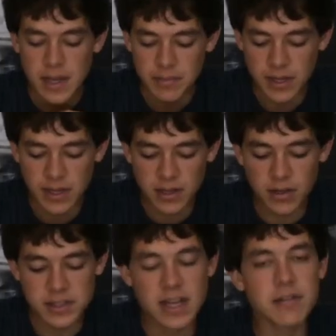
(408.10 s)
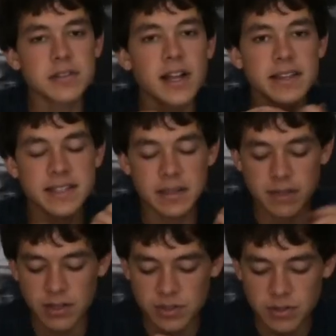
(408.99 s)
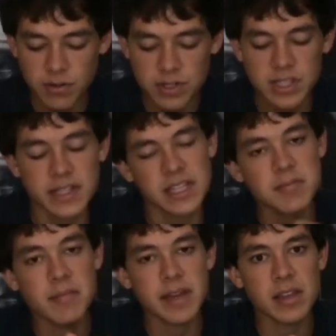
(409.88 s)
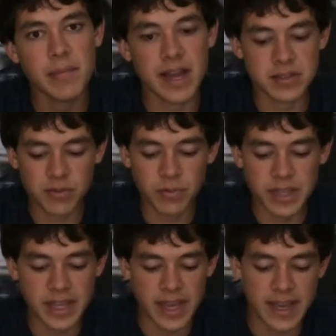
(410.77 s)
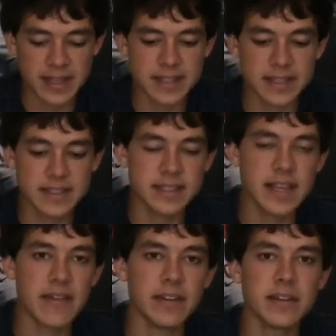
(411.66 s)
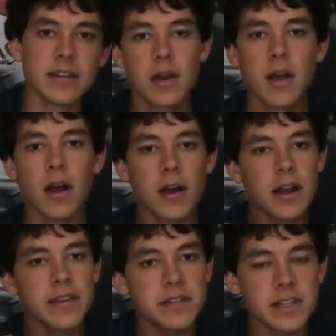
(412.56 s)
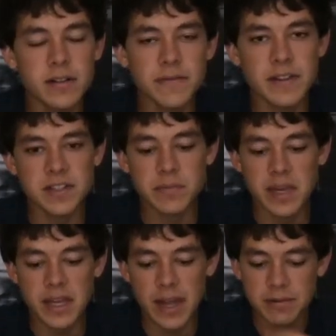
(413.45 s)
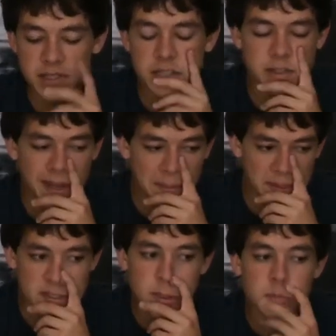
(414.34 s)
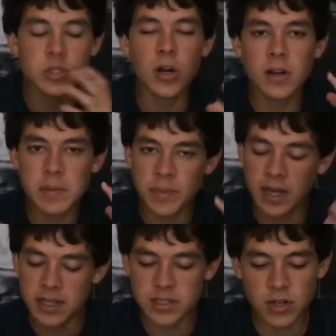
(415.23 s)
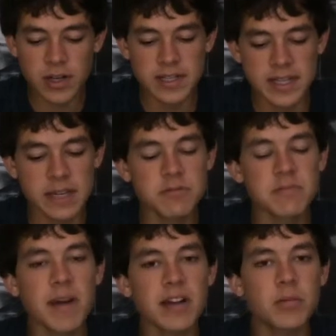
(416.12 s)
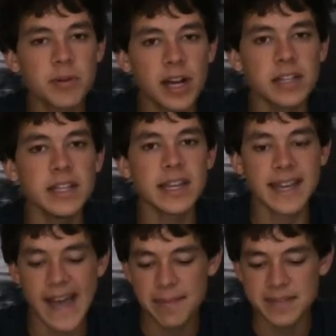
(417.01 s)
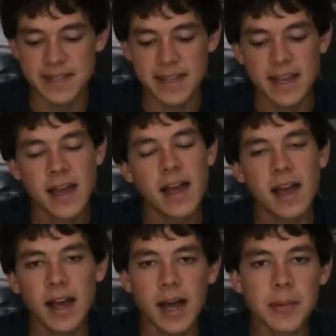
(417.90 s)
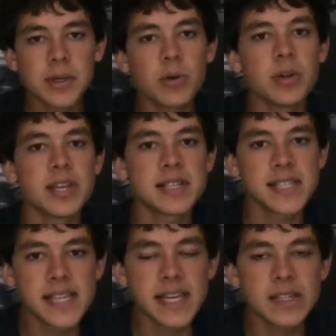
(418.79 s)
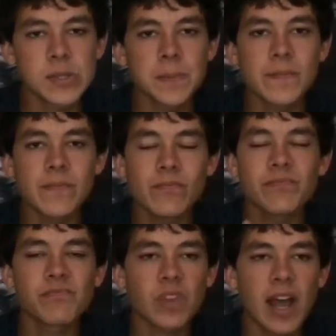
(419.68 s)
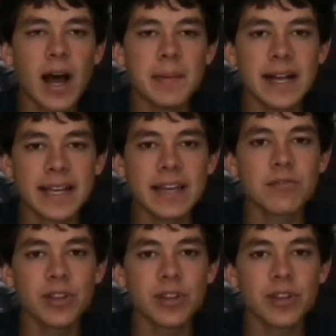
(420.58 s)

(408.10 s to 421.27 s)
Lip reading: But Acosta, I was glad to see him get on the score sheet. He's my man of the match with a 7. Our other center defensive mid, I was none too happy to see him starting, but start he did, was Michael Bradley, the captain. I'm going to go with a 6. I can't